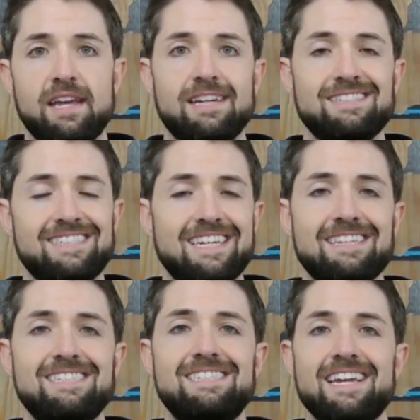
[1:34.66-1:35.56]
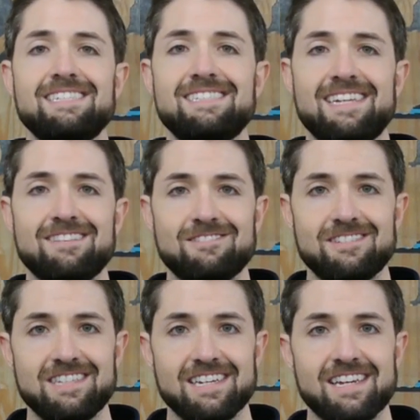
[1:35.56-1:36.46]
And it is a dense and
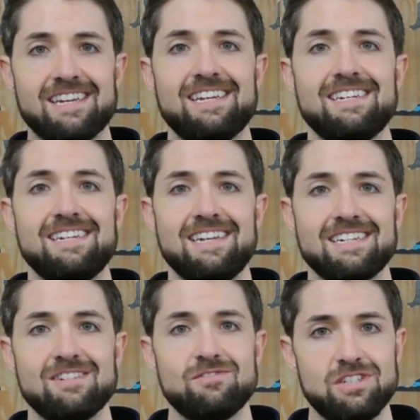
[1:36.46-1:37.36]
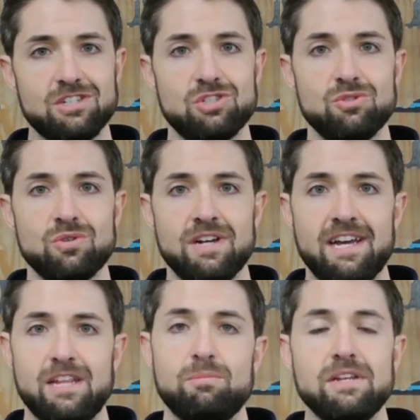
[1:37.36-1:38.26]
thick connective tissue
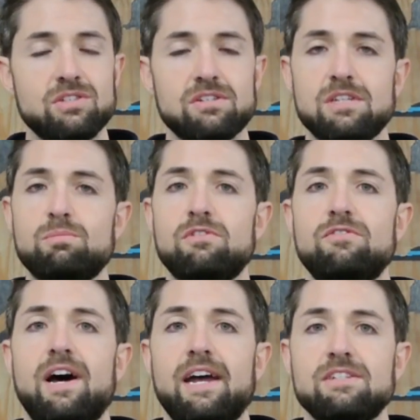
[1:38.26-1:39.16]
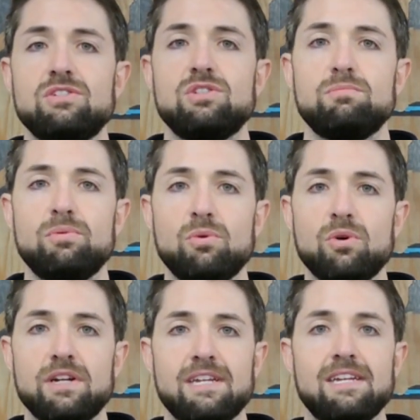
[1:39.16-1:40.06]
that basically provides
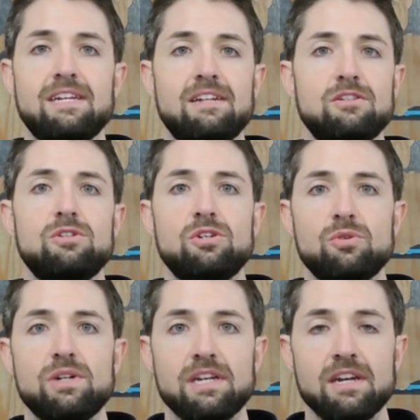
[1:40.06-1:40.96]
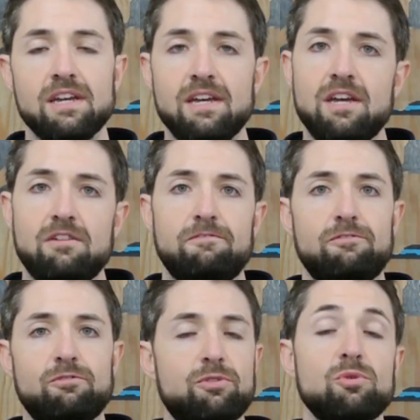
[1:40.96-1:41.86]
support in loading
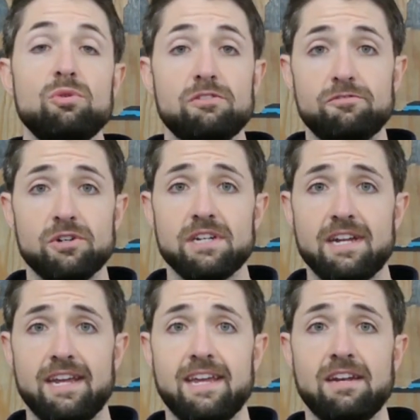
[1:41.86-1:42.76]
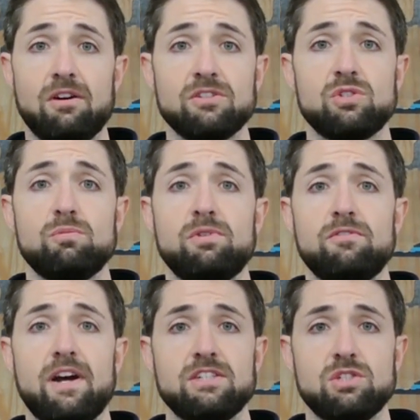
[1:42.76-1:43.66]
through the foot and also
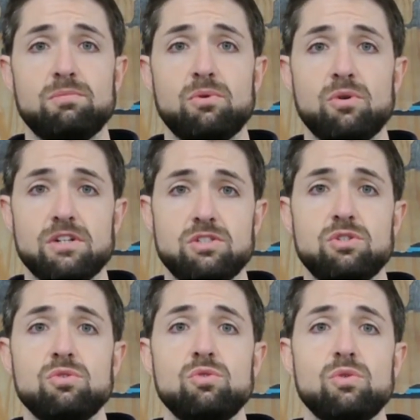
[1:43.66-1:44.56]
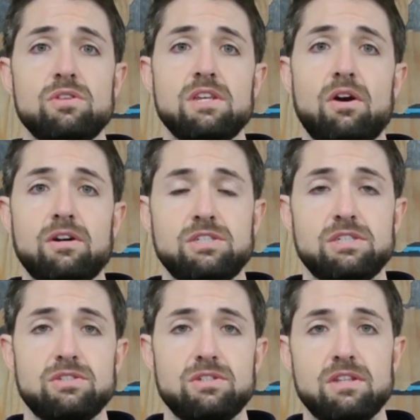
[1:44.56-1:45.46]
provides support to the
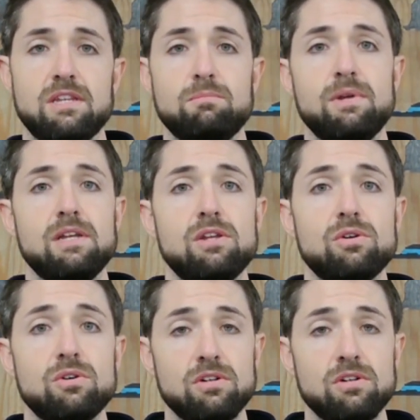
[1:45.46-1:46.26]
arches, the medial